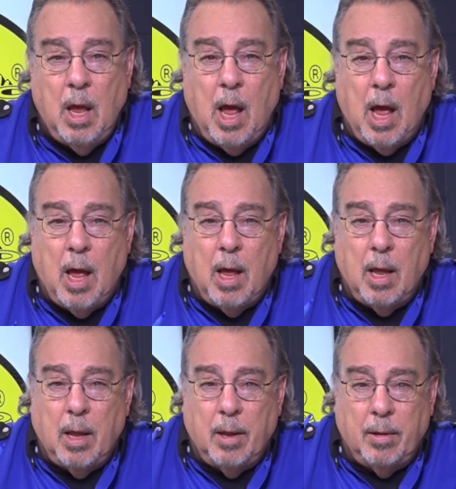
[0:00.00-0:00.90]

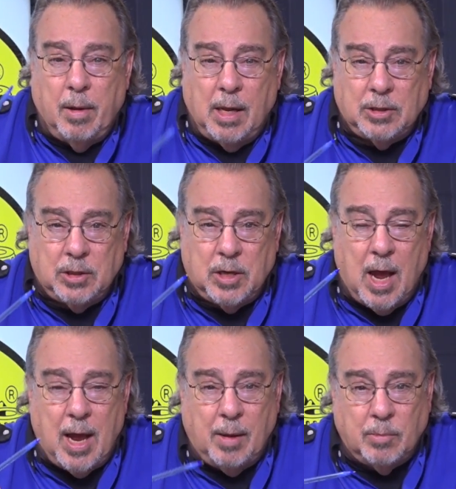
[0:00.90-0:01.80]
lots of
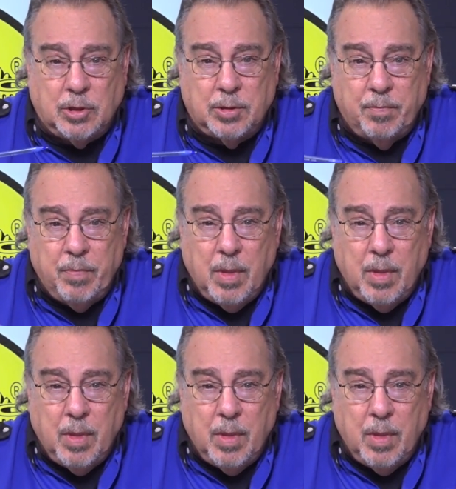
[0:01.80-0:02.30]
times